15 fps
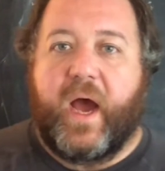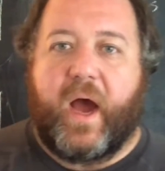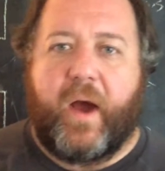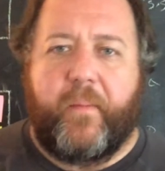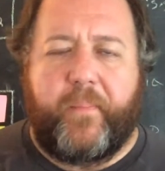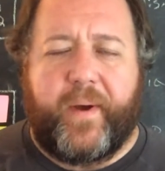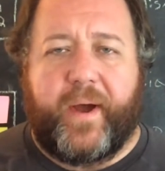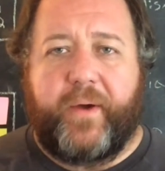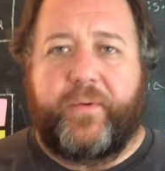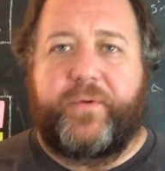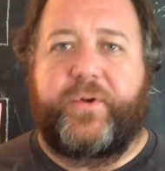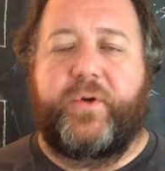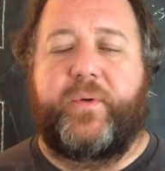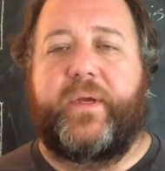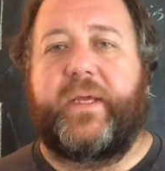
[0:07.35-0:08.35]
about
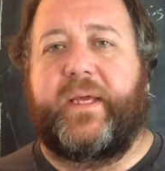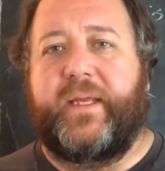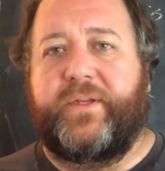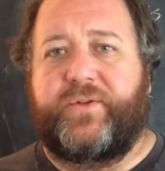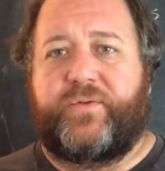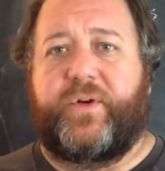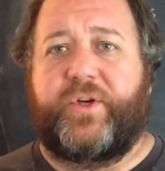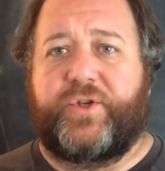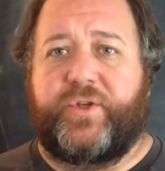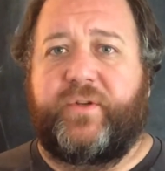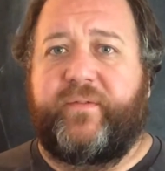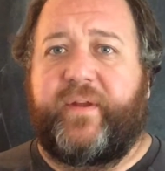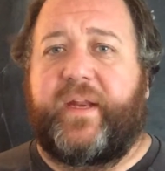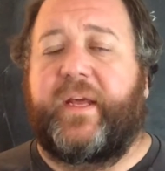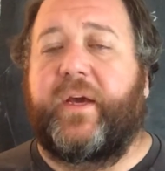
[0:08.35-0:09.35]
doing instructional
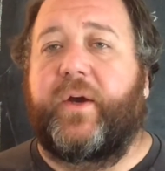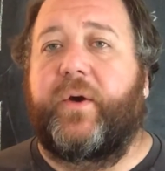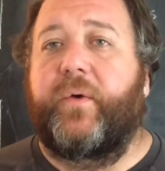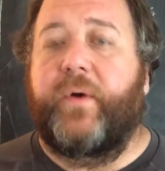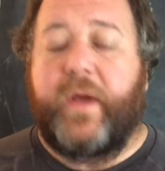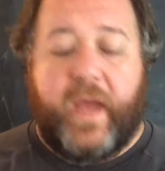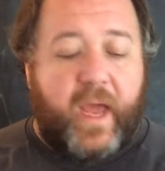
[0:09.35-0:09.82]
video.